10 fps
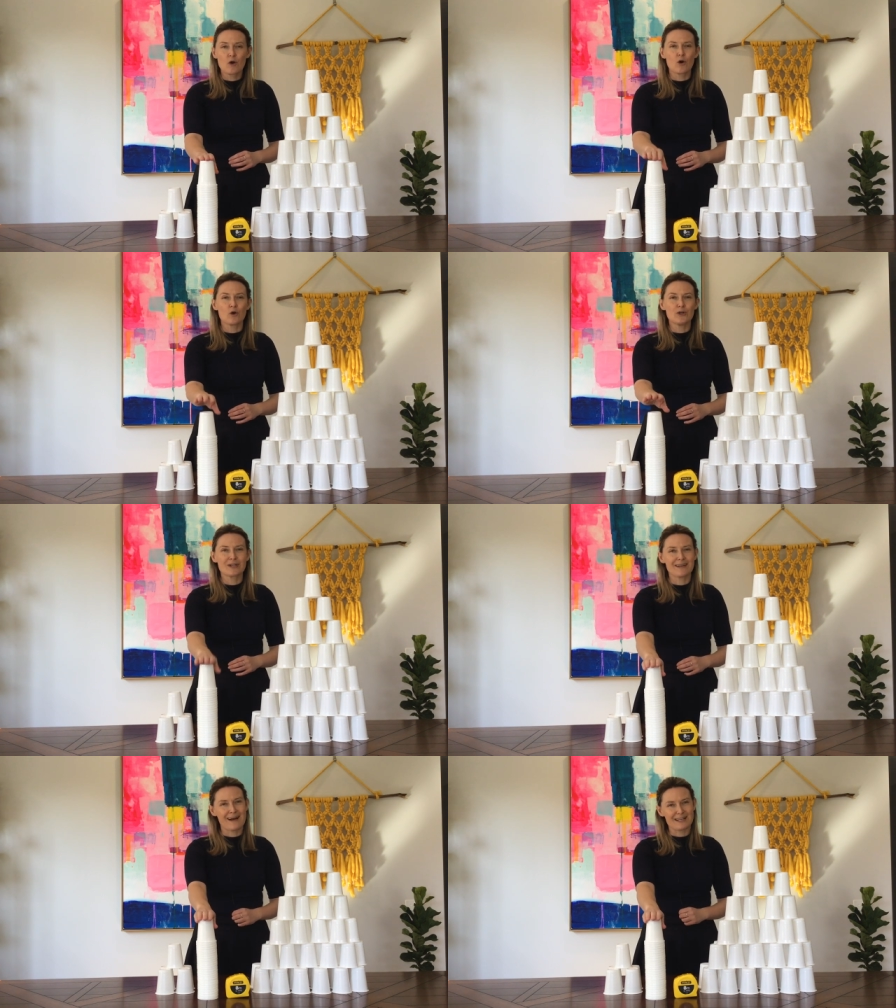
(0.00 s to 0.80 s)
or you
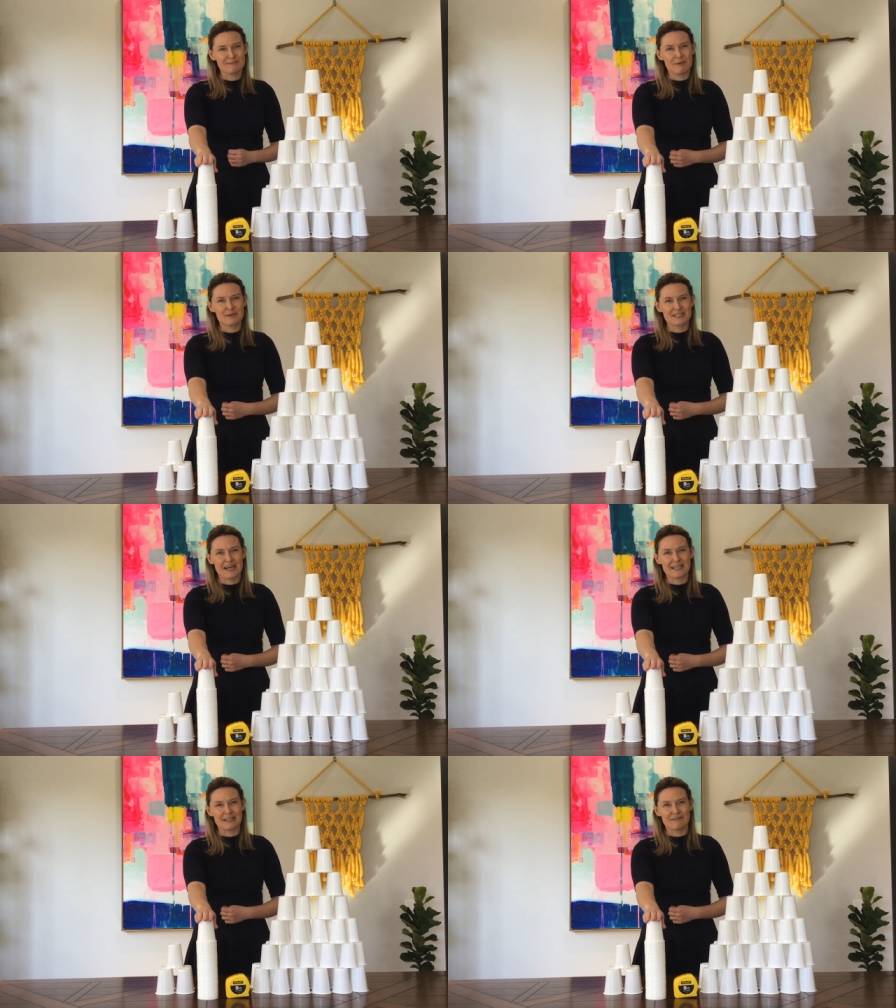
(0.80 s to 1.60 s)
can ask mom or
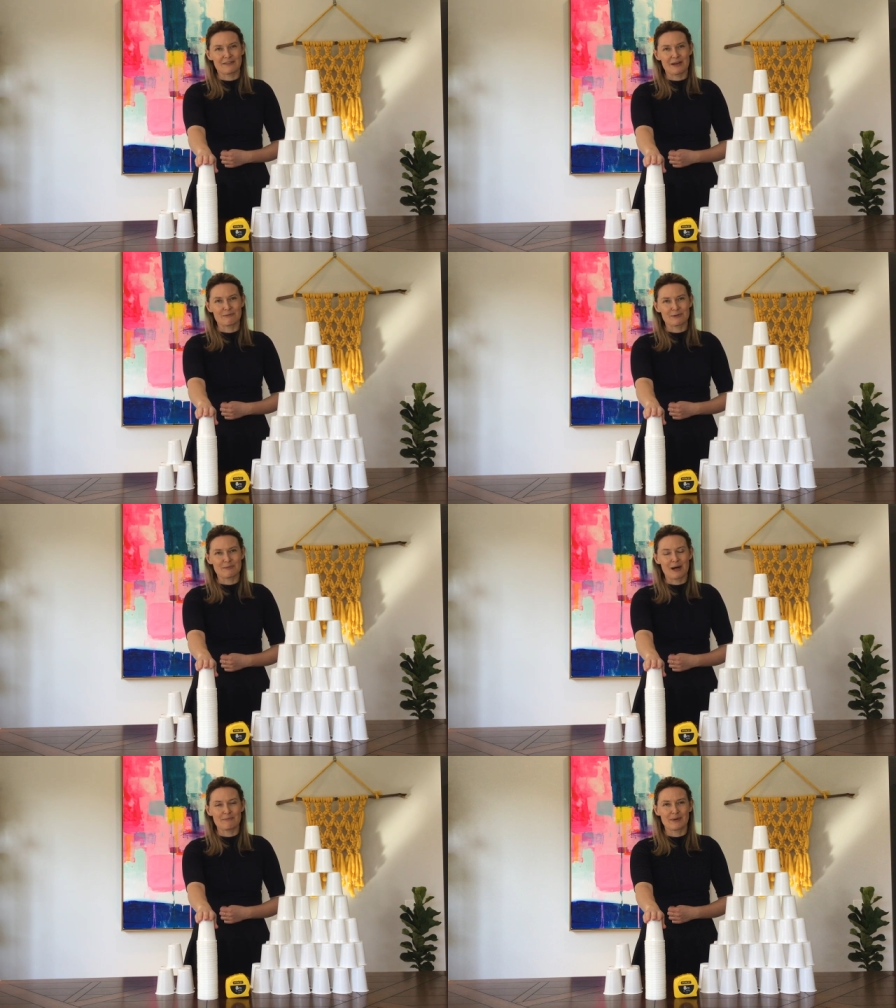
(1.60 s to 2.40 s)
dad if they wouldn't
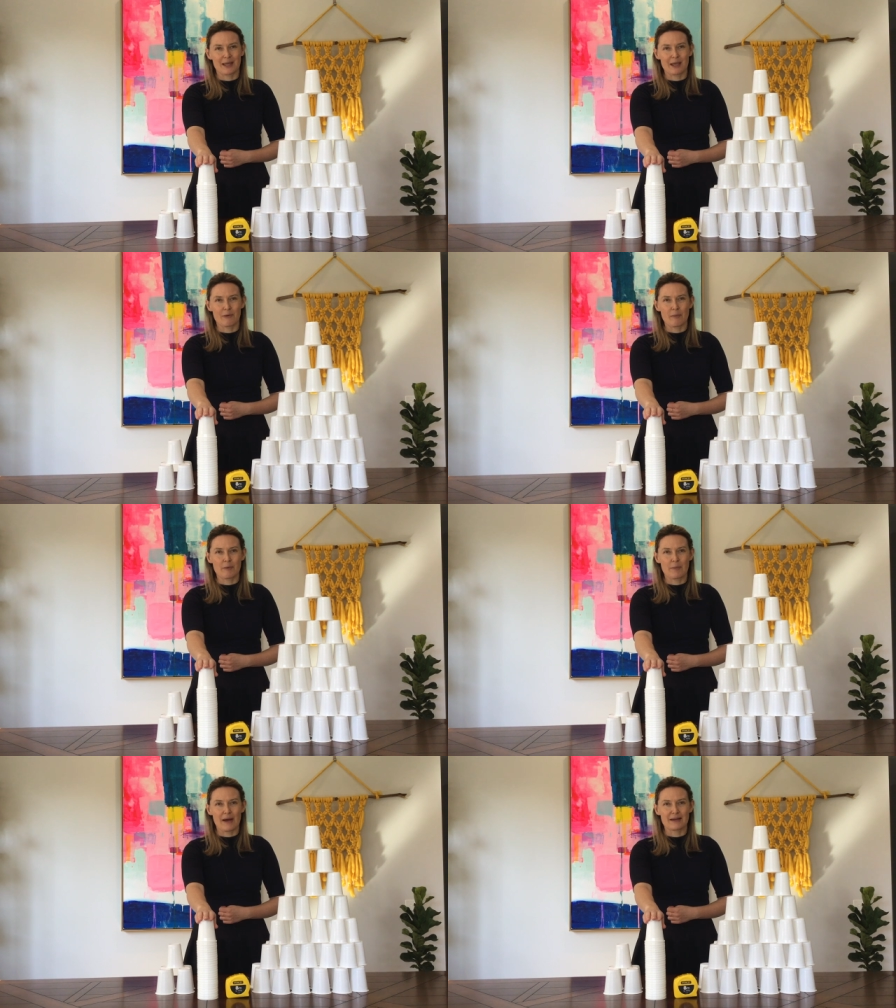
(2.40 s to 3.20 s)
mind picking you up
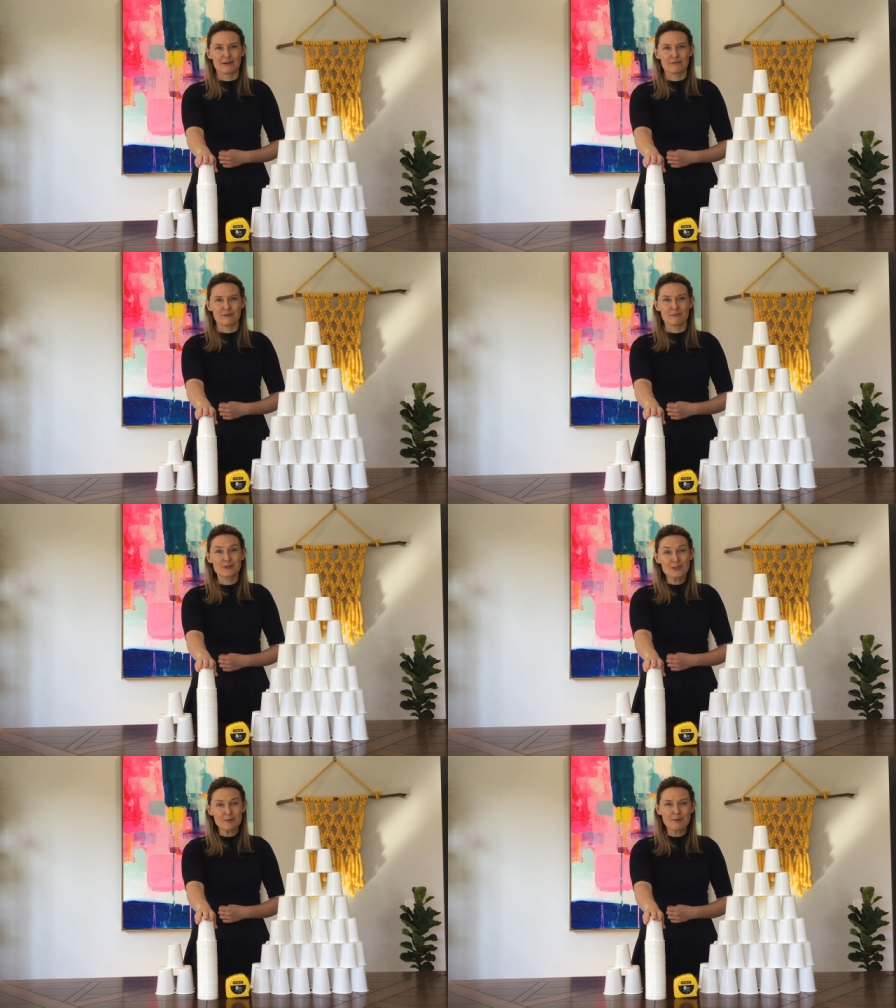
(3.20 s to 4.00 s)
a packet from
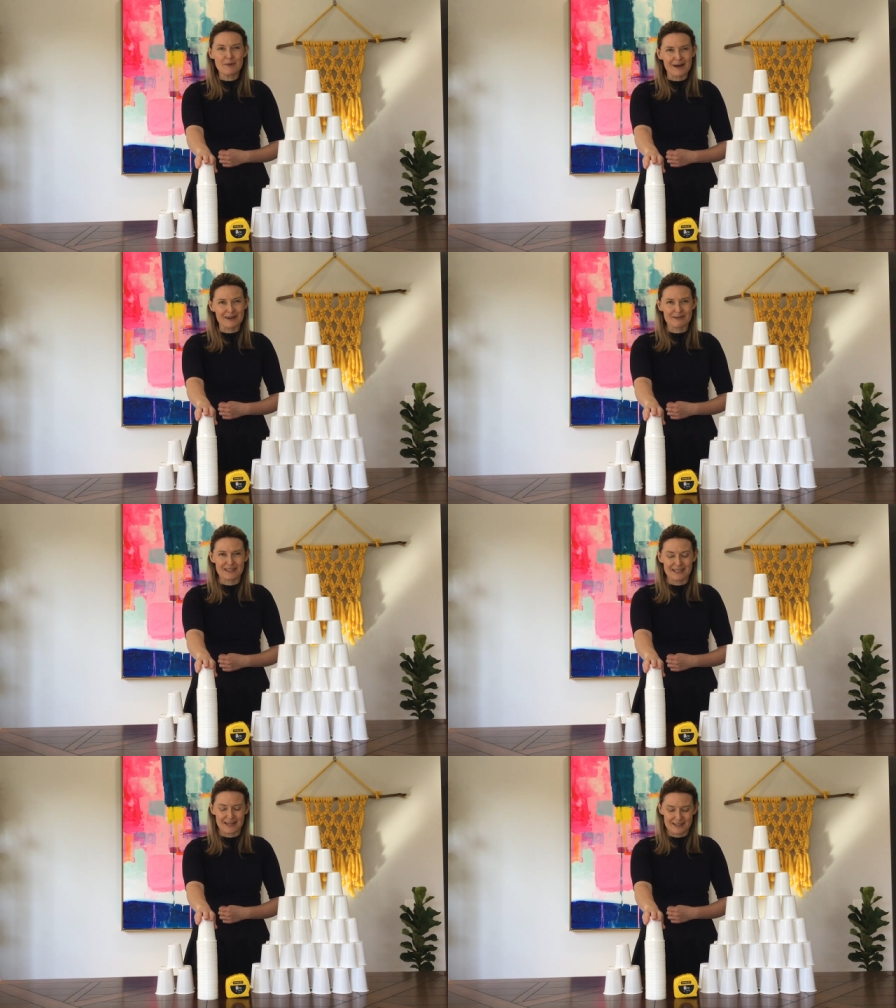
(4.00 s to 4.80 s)
the supermarket
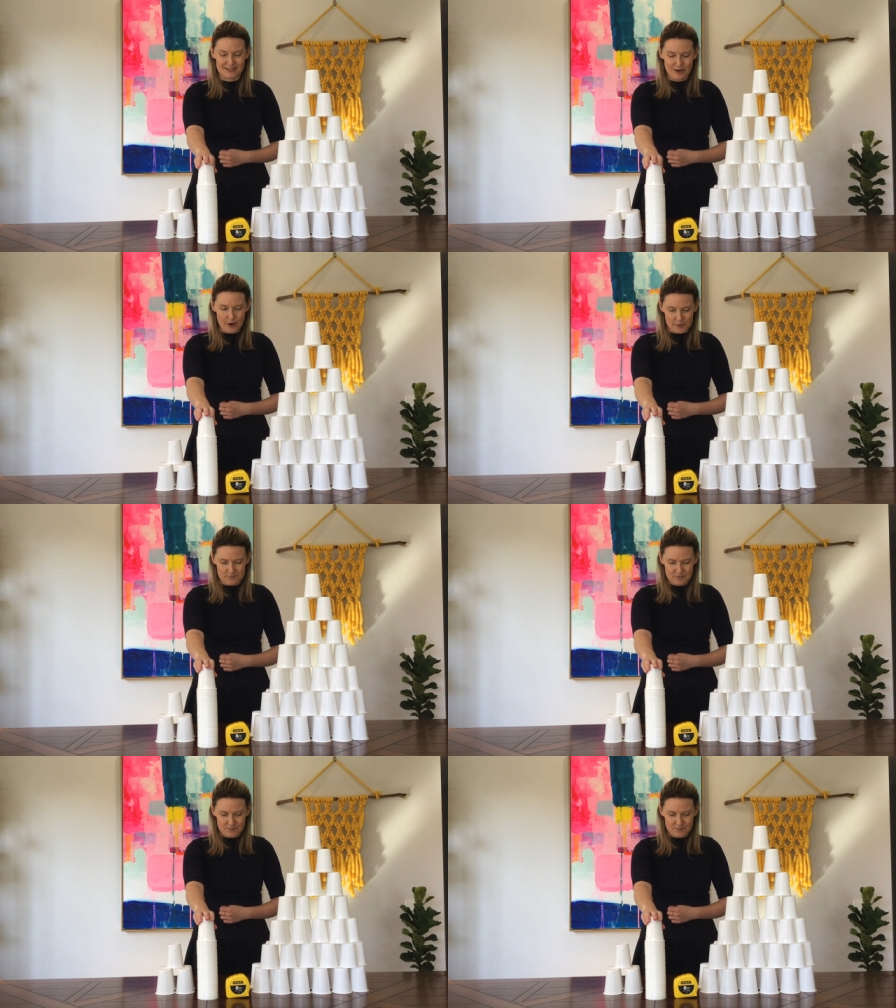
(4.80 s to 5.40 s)
when they next go.